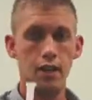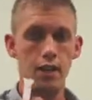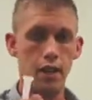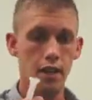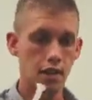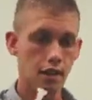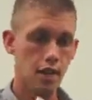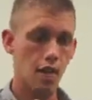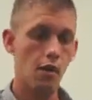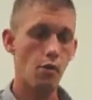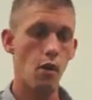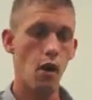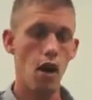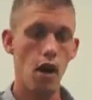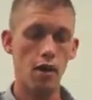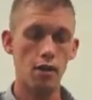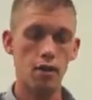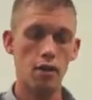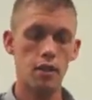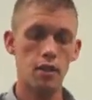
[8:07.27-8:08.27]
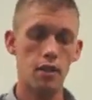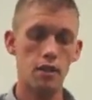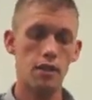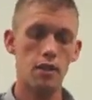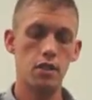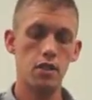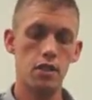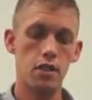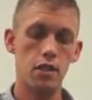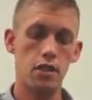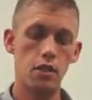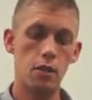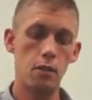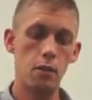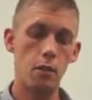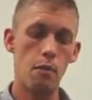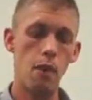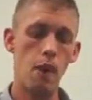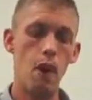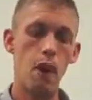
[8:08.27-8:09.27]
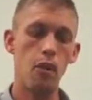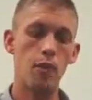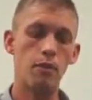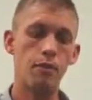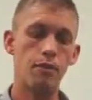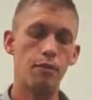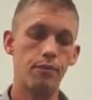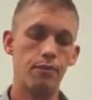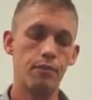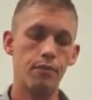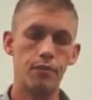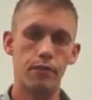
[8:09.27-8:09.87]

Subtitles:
It does come off. It does just clip apart.